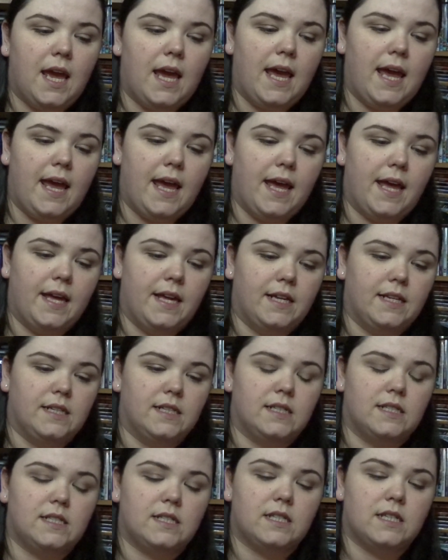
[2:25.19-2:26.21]

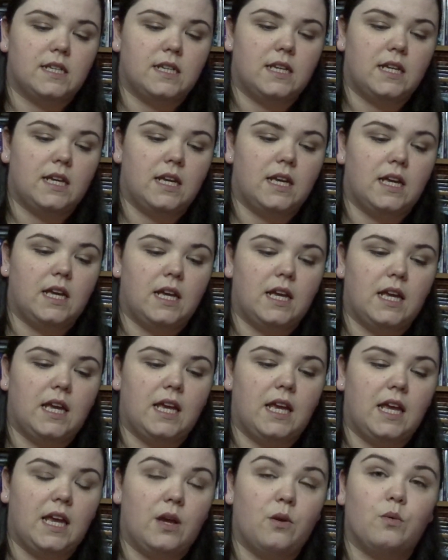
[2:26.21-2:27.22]
And
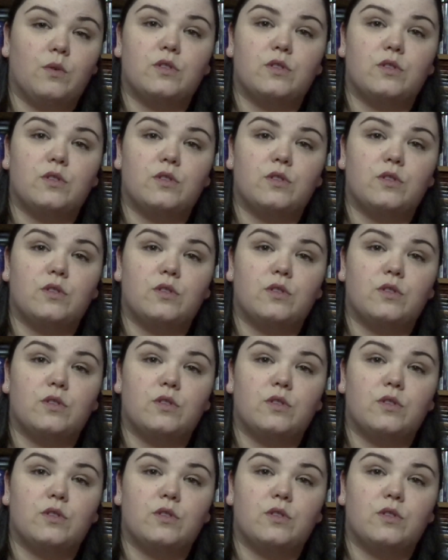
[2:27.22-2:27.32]
it